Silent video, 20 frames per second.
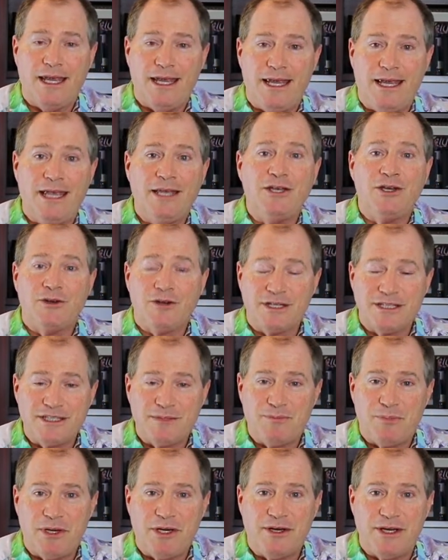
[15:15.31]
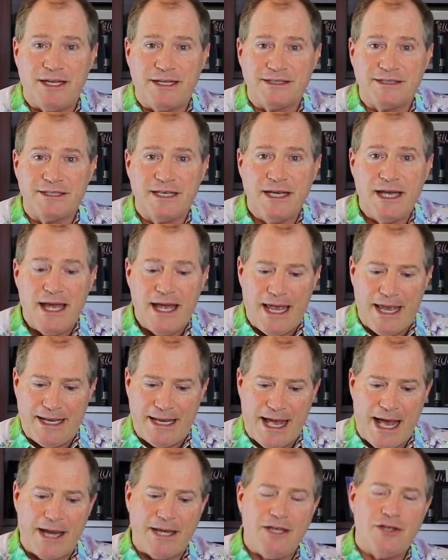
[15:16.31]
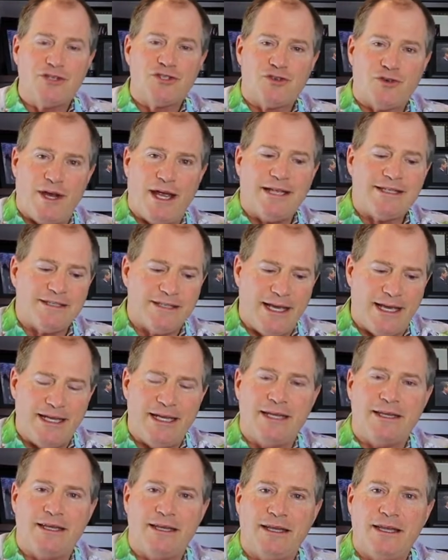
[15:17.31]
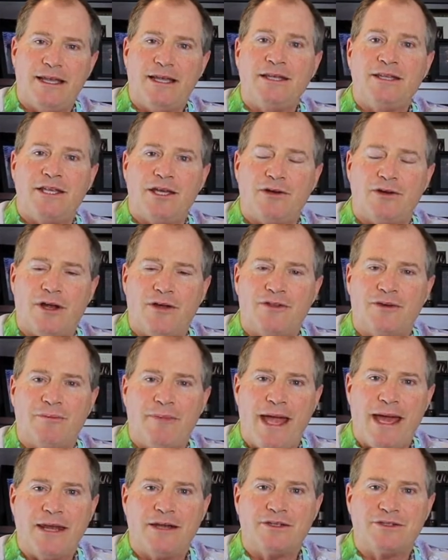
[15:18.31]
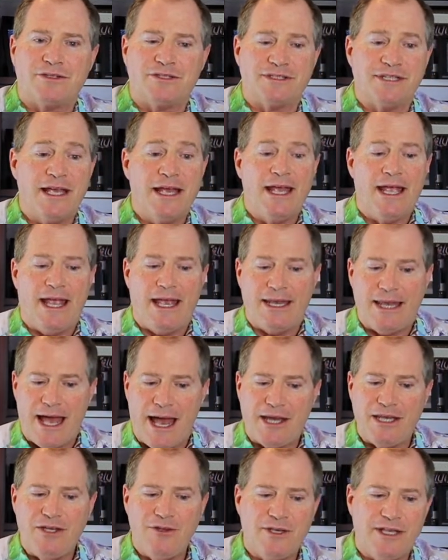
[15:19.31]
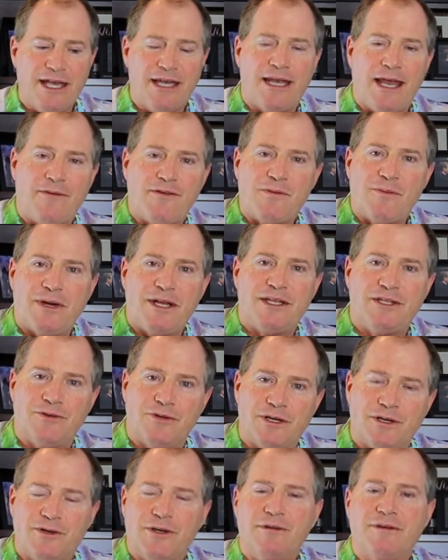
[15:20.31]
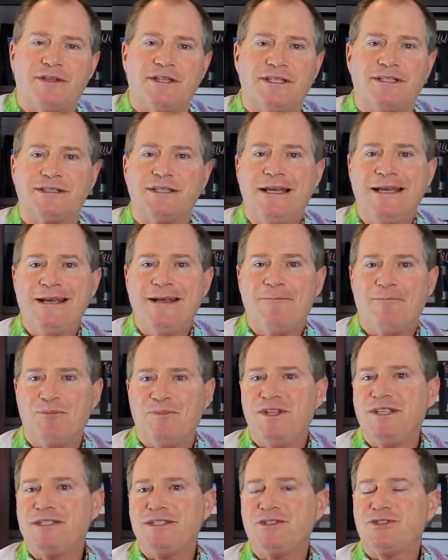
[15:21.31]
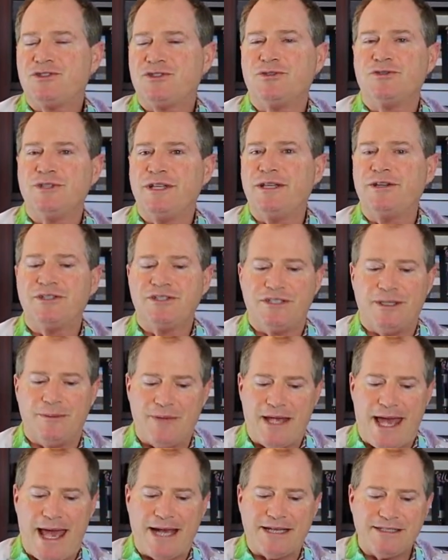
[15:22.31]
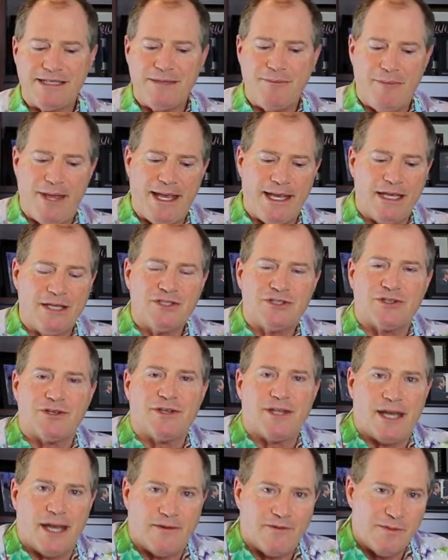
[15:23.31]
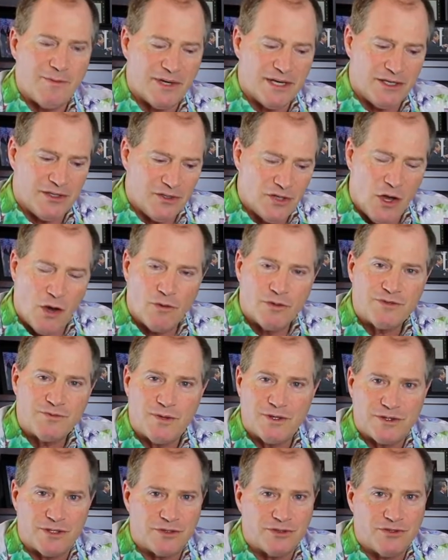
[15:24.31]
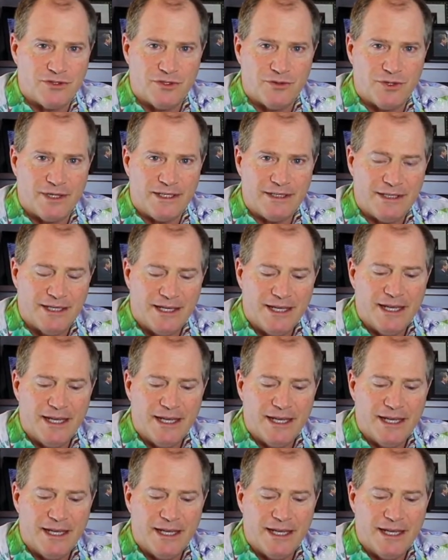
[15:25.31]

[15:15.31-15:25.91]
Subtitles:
in your experience? And how do you translate it into your other managers? And how do you get everybody to agree with this? This is true leadership. Actually making sure that everybody knows what they're doing,